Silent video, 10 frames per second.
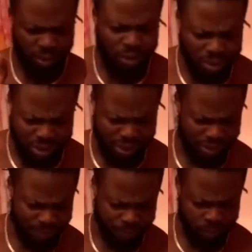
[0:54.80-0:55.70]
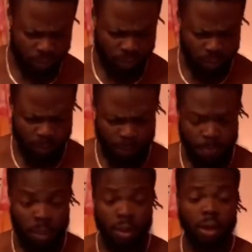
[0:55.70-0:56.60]
Hold on.
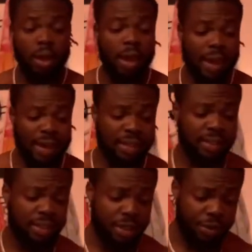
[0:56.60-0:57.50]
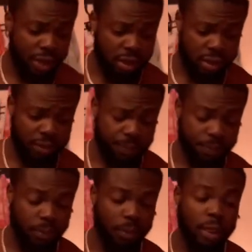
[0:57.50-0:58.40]
Hey Siri,
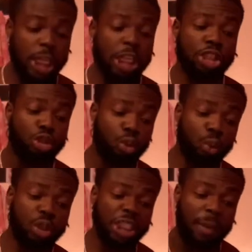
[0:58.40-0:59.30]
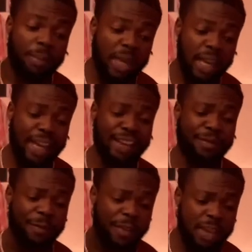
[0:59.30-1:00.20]
do
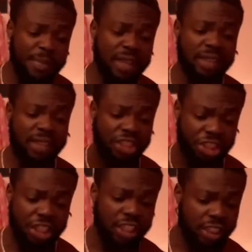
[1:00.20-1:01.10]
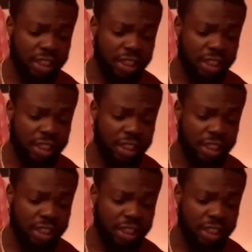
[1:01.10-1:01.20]
Jamaican females cheat?